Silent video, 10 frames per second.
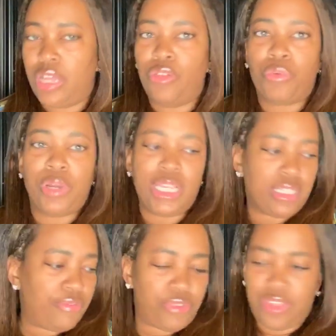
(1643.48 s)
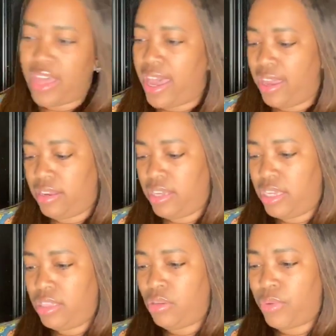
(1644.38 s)
The reason for that,
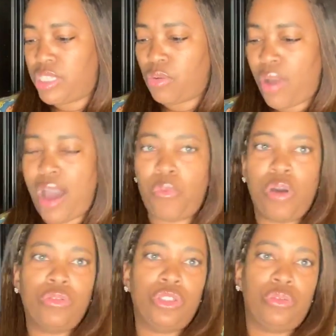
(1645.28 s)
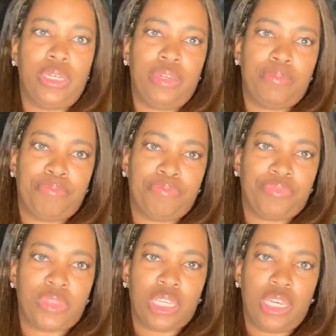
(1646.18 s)
the reason why I won't do it
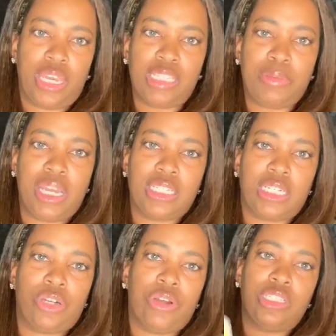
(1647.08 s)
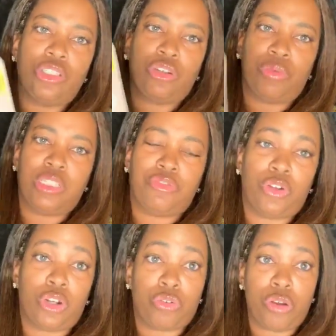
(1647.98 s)
is because it increases your risk
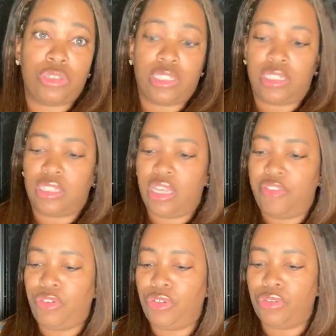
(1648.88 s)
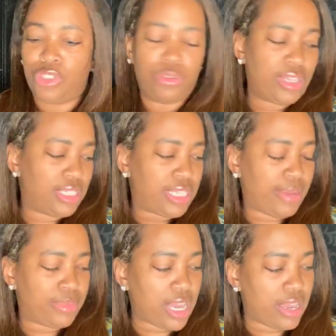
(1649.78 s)
for necrosis if you do the two at the
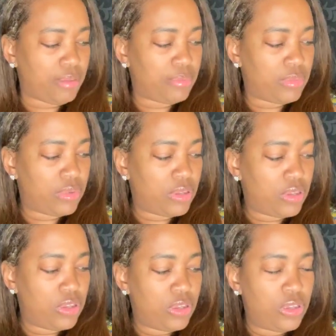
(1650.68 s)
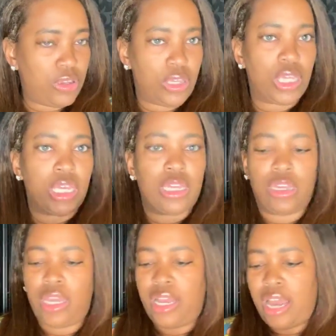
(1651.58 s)
same time.
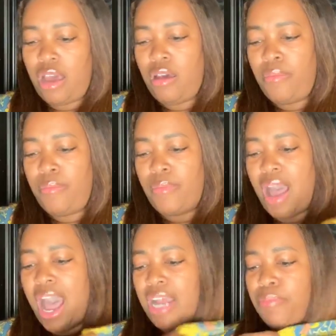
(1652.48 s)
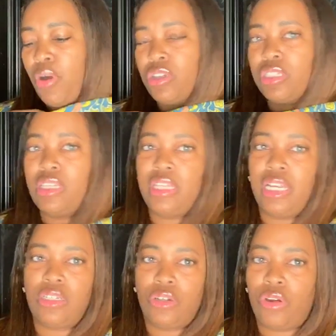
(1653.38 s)
And um, I personally
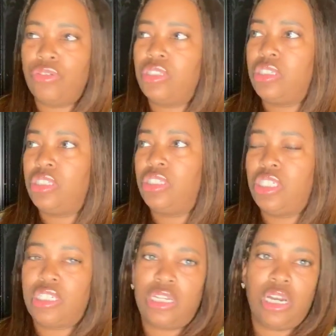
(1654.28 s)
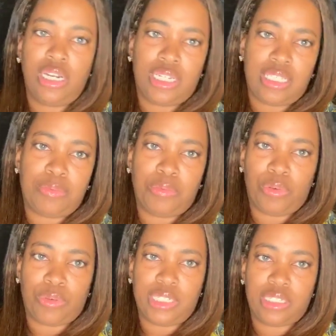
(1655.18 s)
think necrosis is just an
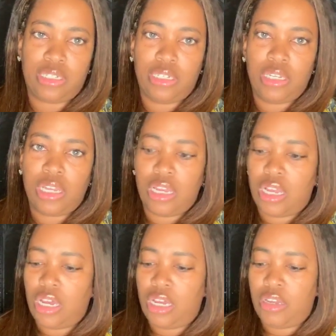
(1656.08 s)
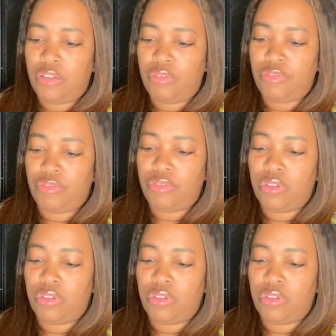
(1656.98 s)
unacceptable risk of